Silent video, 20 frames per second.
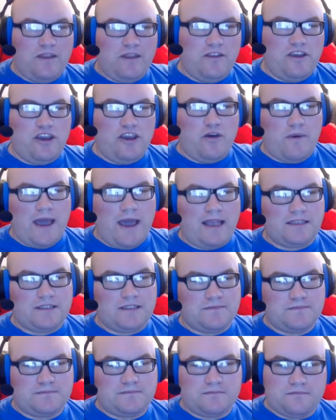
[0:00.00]
the U
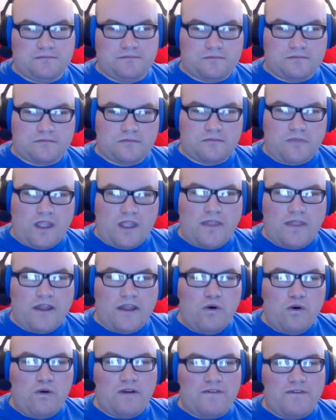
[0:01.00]
S. They're
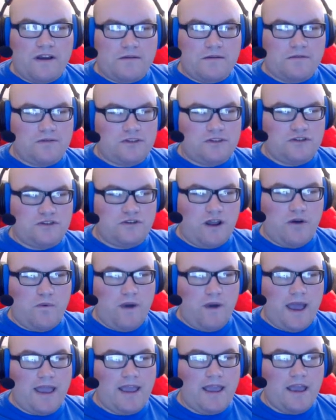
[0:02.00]
not all available straight
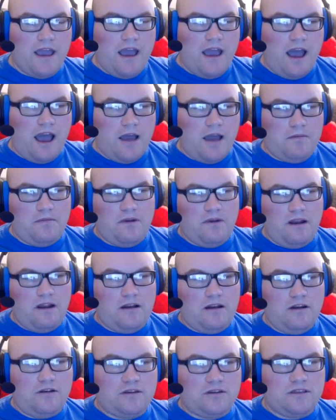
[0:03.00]
away. Um,
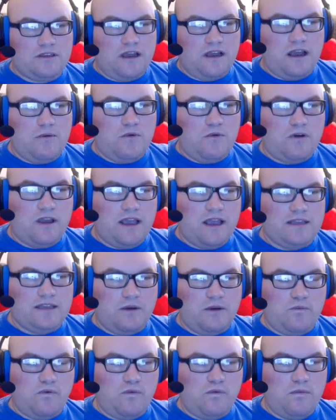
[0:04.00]
Luke Skywalker is
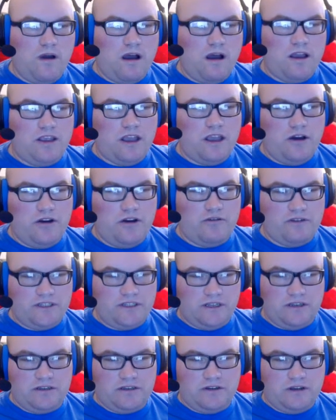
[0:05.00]
at Walmart, Yoda
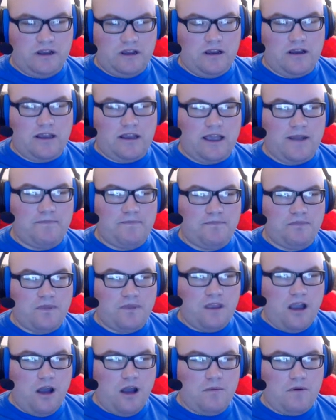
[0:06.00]
is at Target,
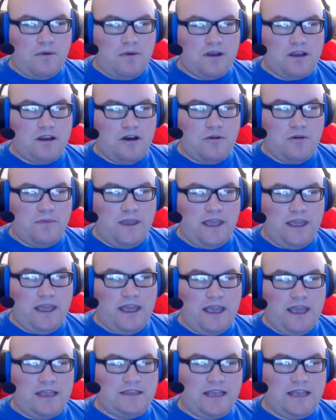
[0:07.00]
Obi-Wan Kenobi
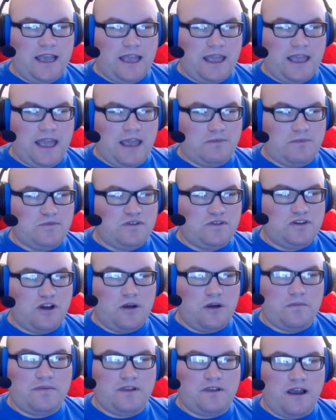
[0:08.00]
is at
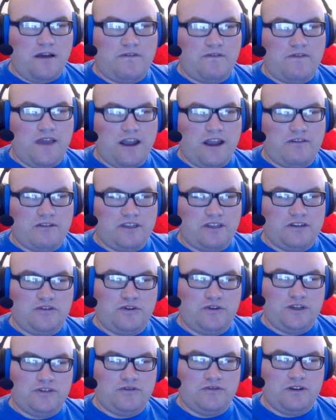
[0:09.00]
GameStop, Darth Vader is at
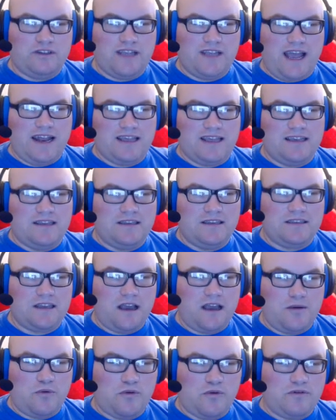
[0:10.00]
Toys R Us, Anakin
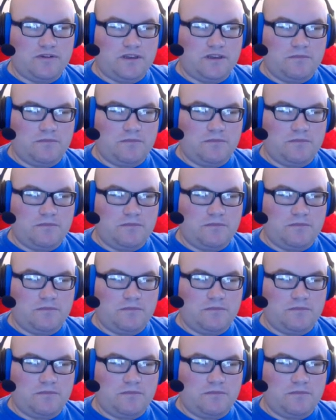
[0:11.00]
Skywalker is at